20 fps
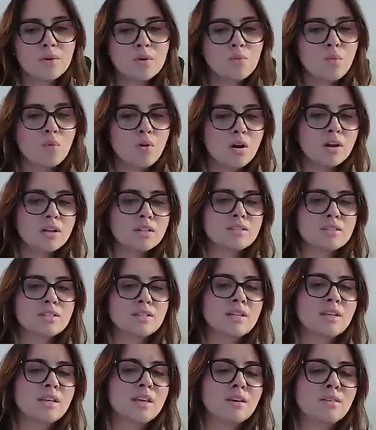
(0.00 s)
We want
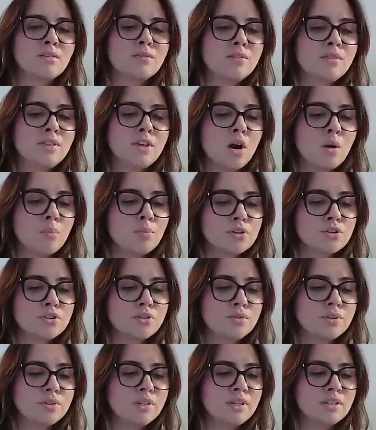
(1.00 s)
to give the
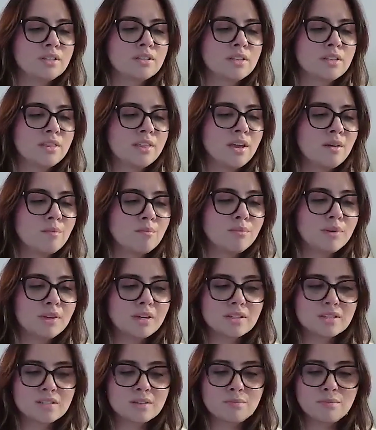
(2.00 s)
opportunity to them
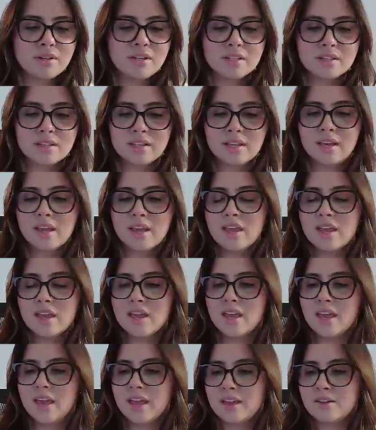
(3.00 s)
because, admittedly,
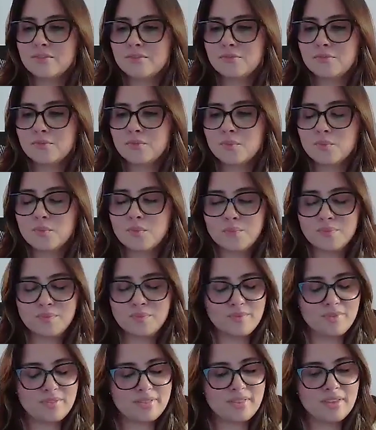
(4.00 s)
if
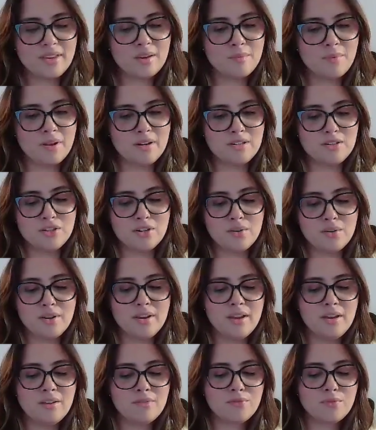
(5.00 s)
think about it,
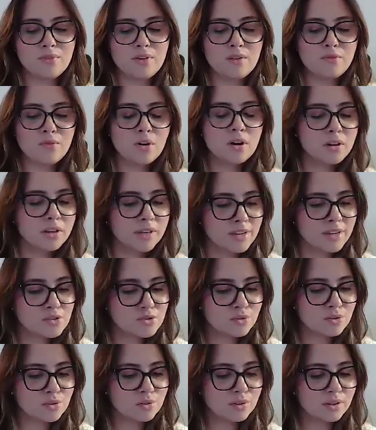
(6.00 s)
Jerry, if
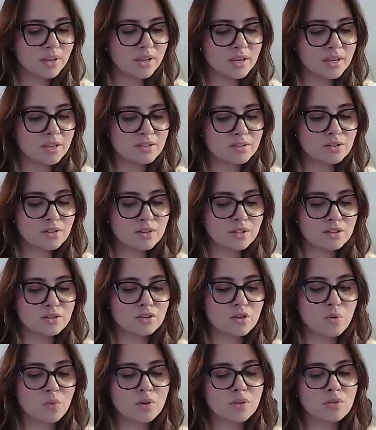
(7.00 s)
Archangel
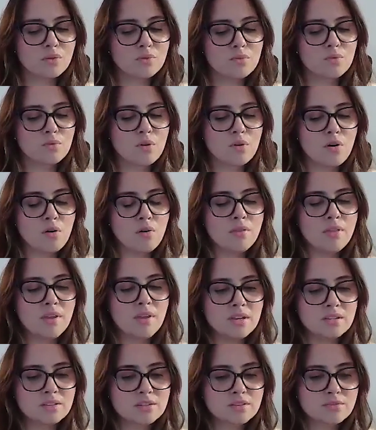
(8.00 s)
is going through all
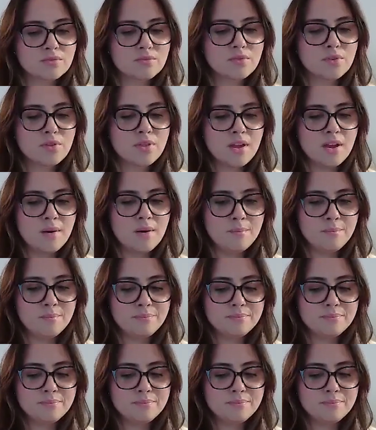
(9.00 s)
this for them,